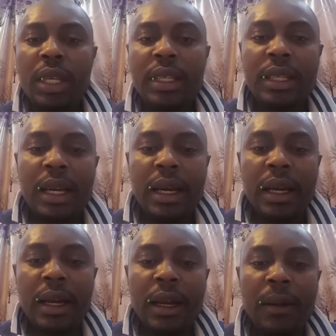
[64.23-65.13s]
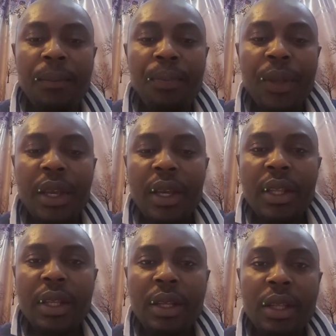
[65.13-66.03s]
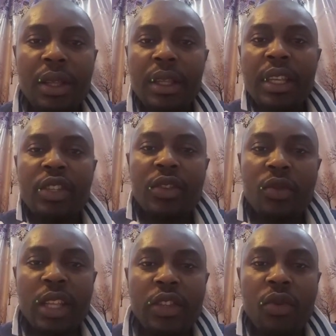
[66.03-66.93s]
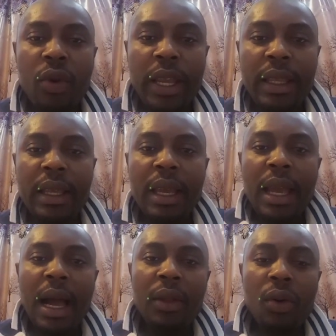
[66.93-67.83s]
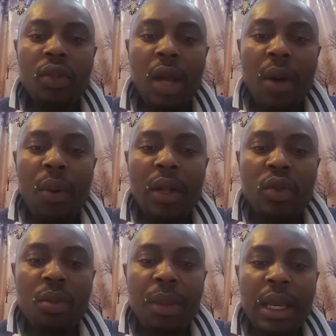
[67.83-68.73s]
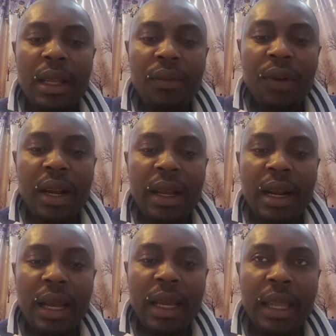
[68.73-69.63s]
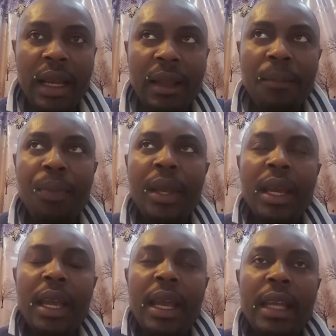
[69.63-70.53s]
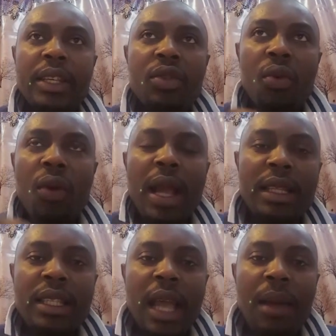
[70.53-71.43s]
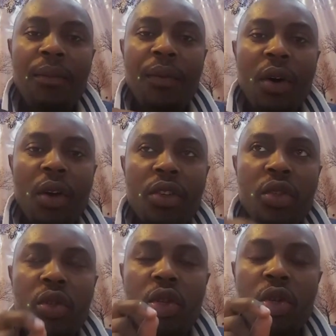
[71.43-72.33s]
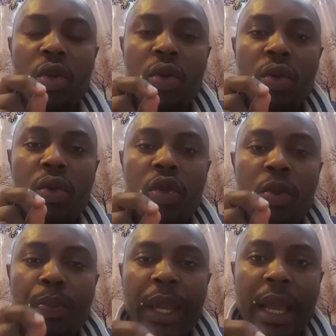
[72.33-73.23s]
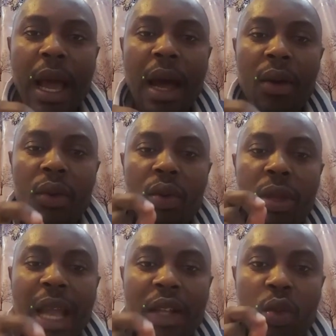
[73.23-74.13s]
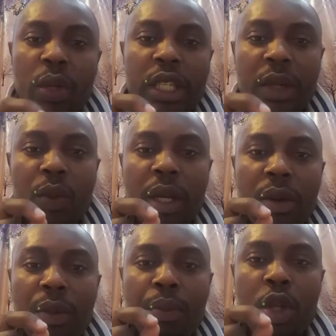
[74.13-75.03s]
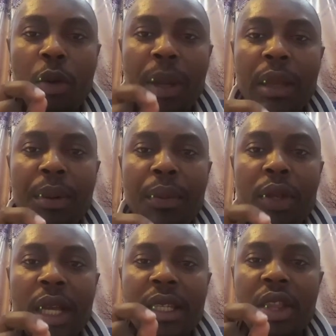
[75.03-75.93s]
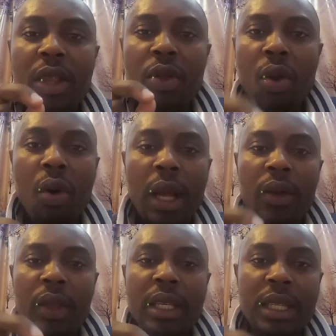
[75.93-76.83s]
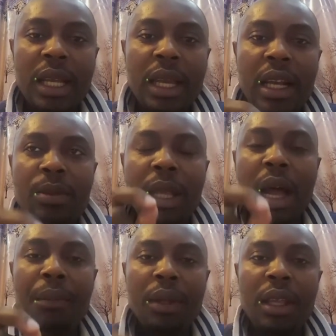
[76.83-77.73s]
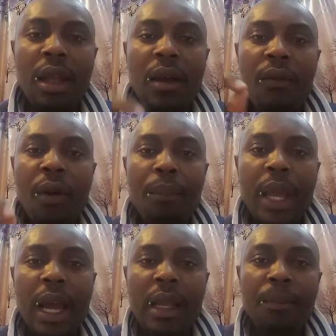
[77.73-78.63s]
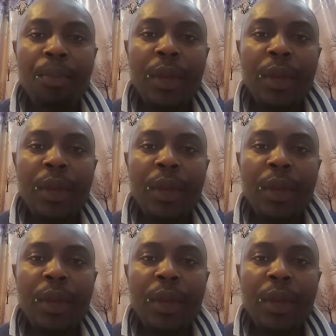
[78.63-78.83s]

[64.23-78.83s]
this the screen. And also, I want to make it very clear that it is right time for us to speak out that which we so many people doesn't know and understand that has been happening from behind.